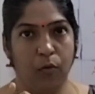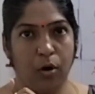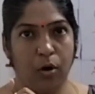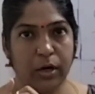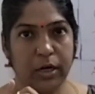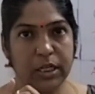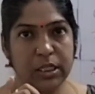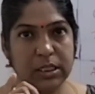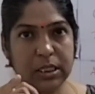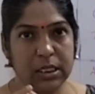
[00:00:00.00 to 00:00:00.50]

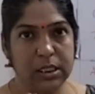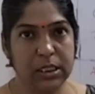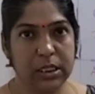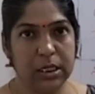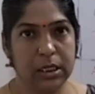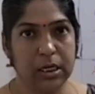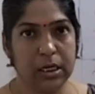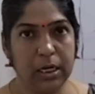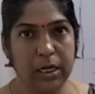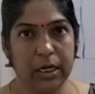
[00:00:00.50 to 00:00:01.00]
what is the
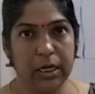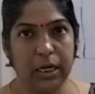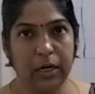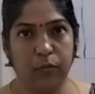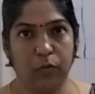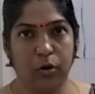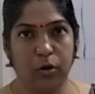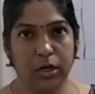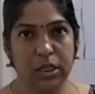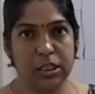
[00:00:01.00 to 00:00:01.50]
journal
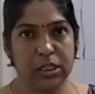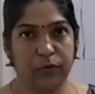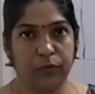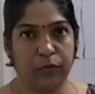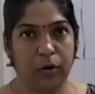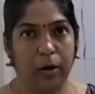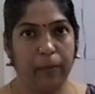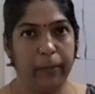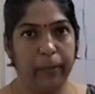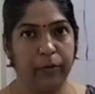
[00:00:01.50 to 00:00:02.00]
entry? What is
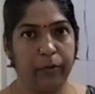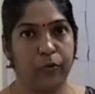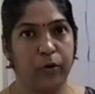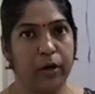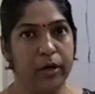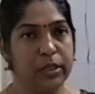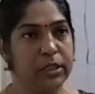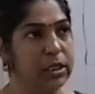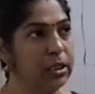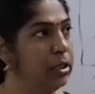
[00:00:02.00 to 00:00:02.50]
the format
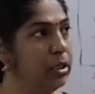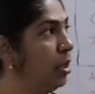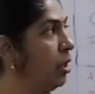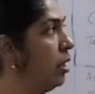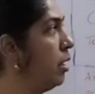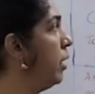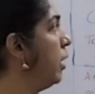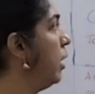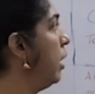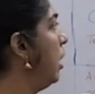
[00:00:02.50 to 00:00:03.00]
for
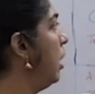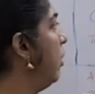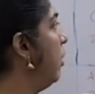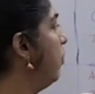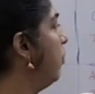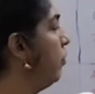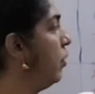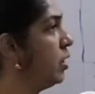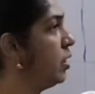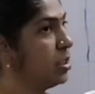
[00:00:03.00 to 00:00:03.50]
journal entry?
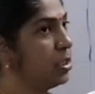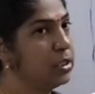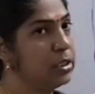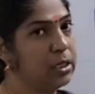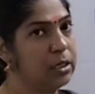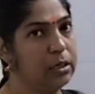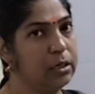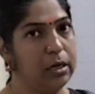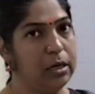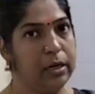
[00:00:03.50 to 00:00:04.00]
First
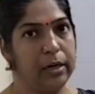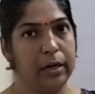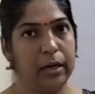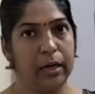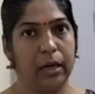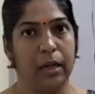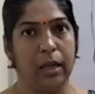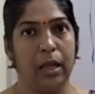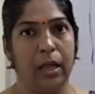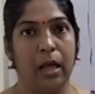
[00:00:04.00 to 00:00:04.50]
journal
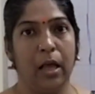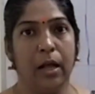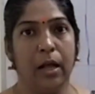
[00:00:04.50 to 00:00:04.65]
entry.